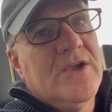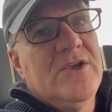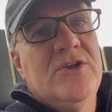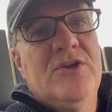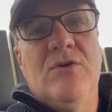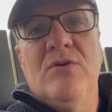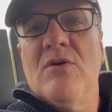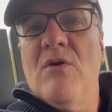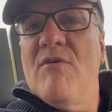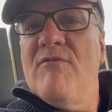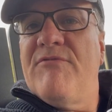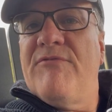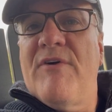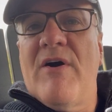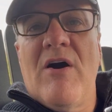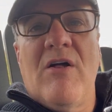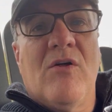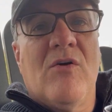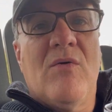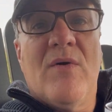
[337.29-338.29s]
You don't
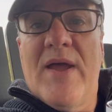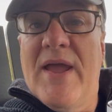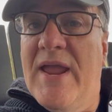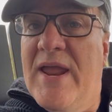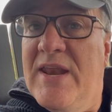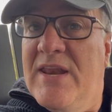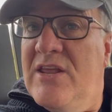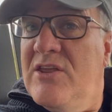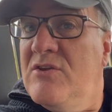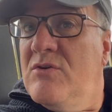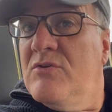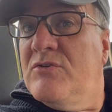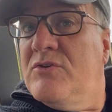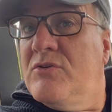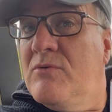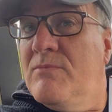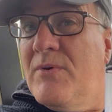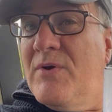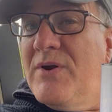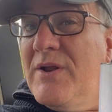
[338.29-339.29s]
follow any
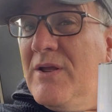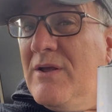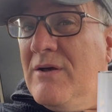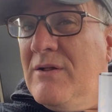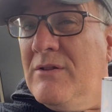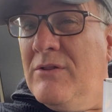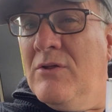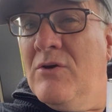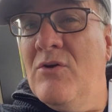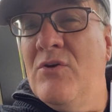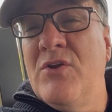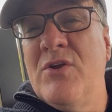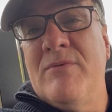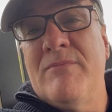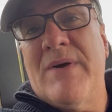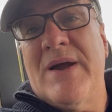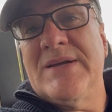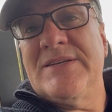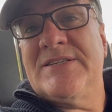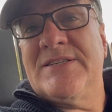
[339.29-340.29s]
YouTuber,
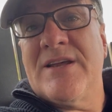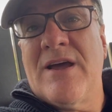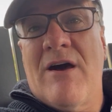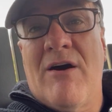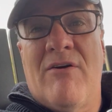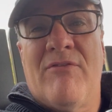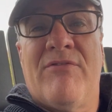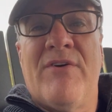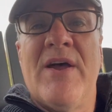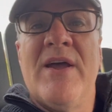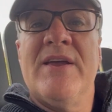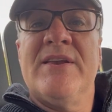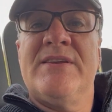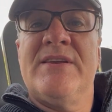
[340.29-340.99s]
including myself,